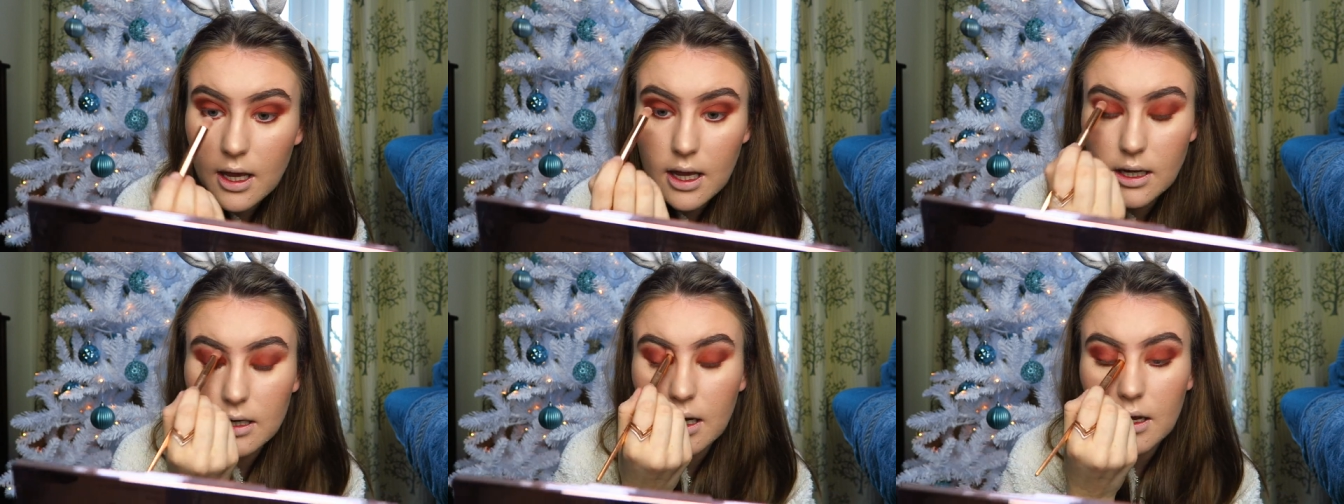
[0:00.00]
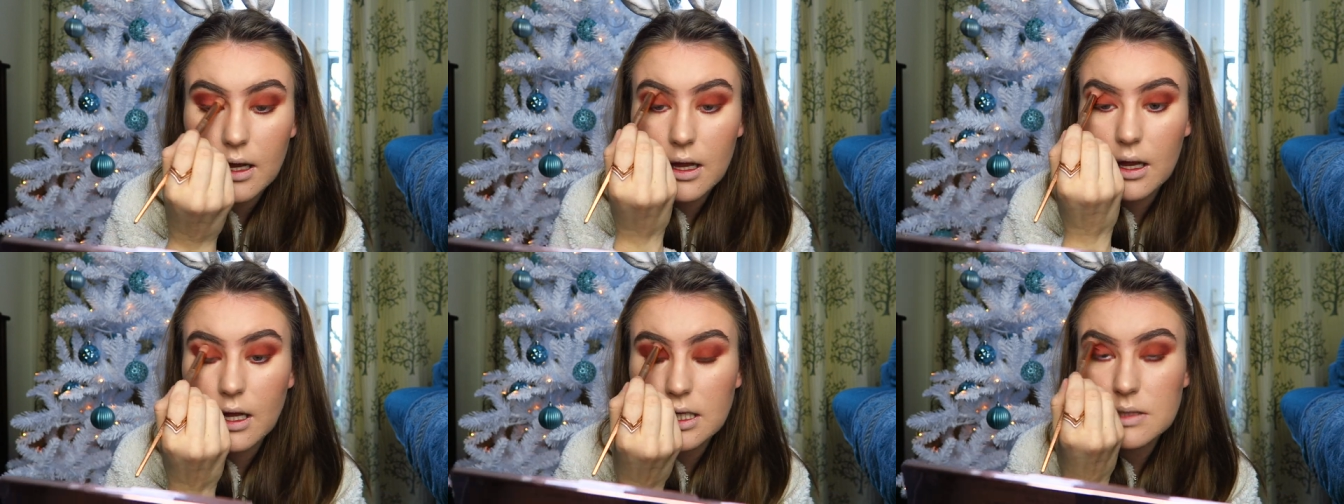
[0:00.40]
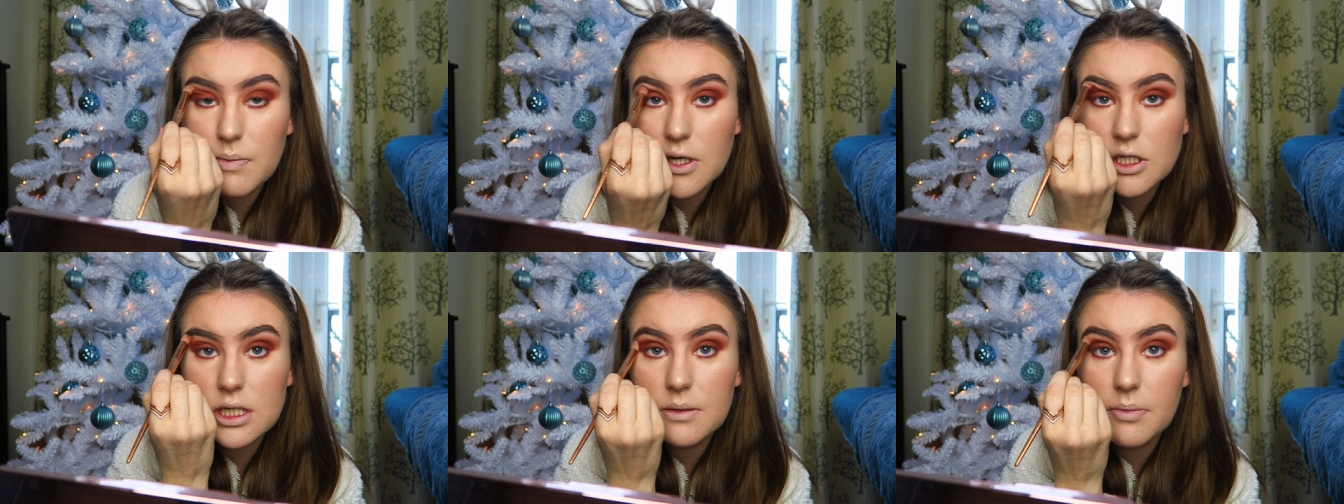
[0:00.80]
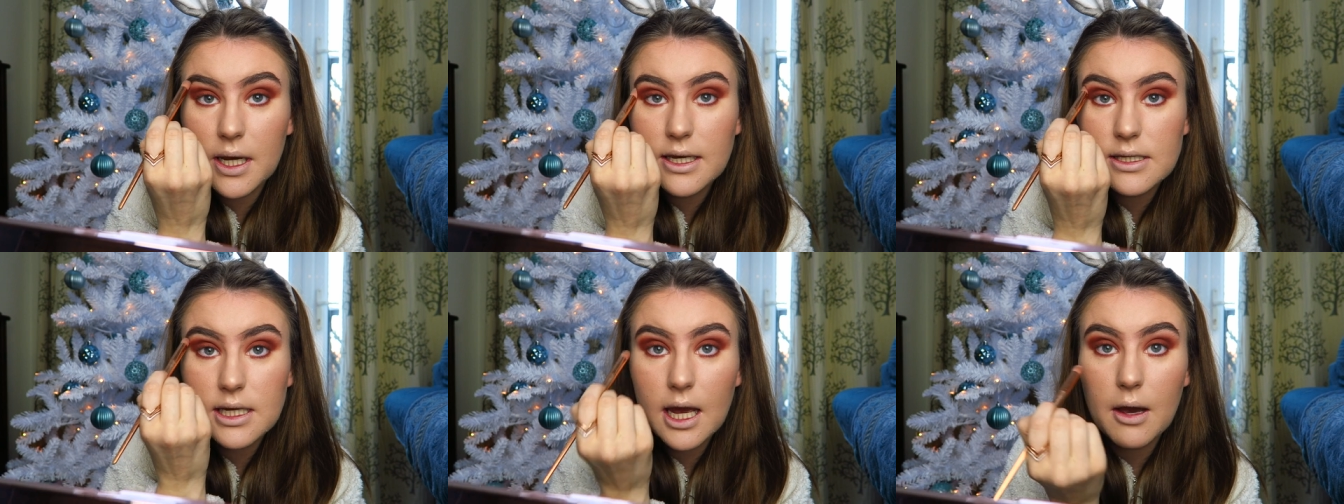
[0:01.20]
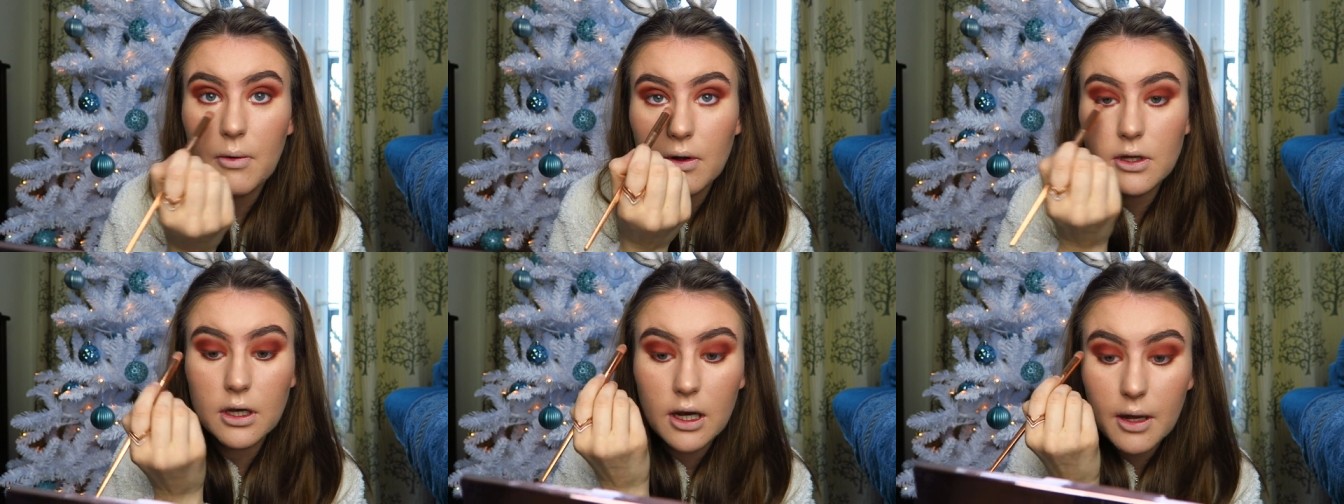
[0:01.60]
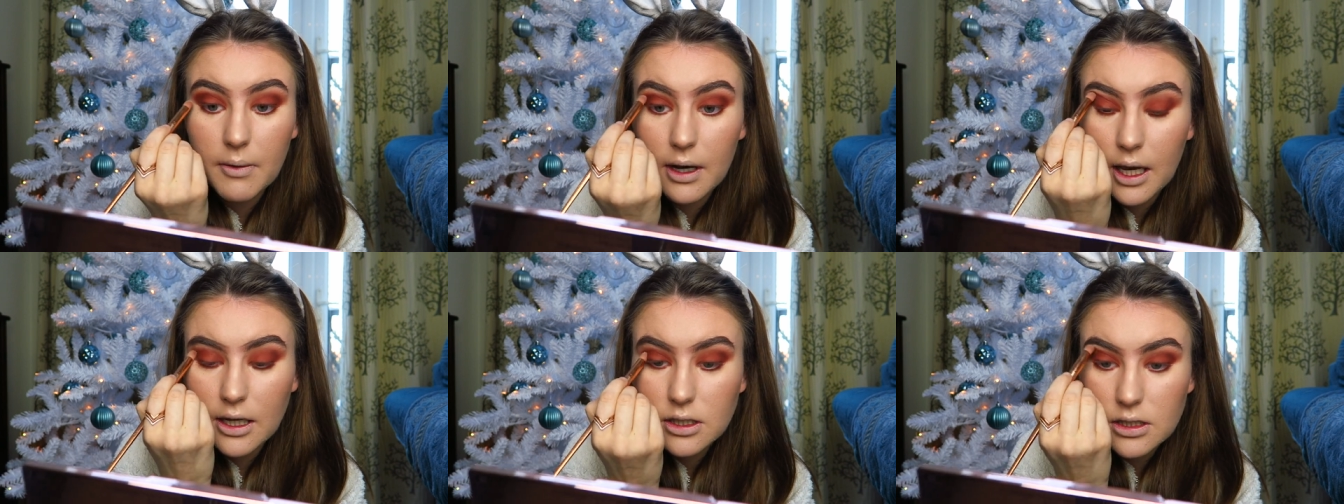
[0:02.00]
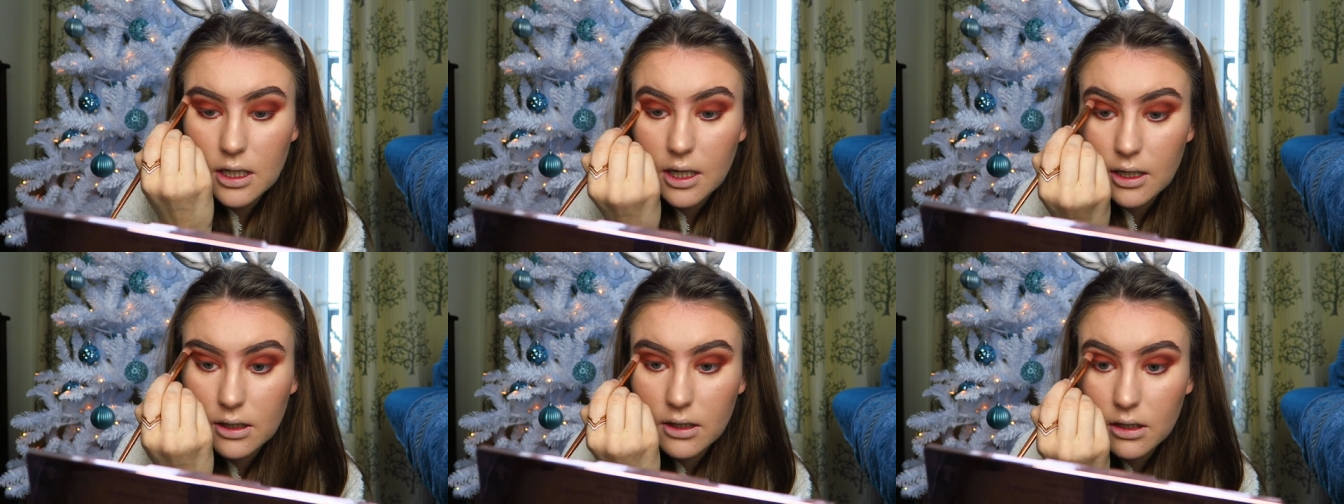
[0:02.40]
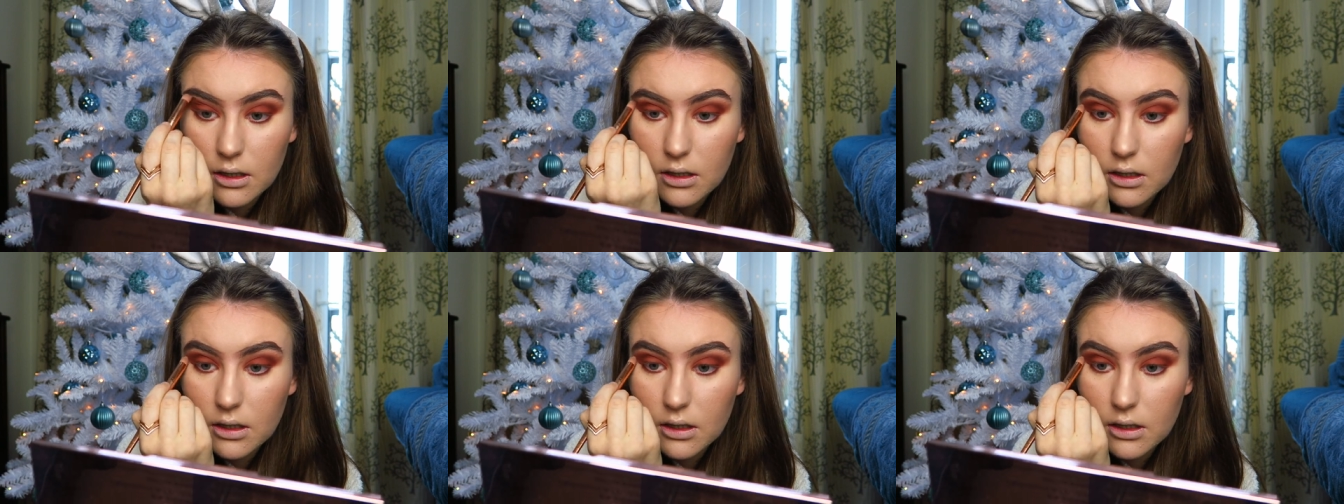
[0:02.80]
And I especially blend it out on the lower lash line,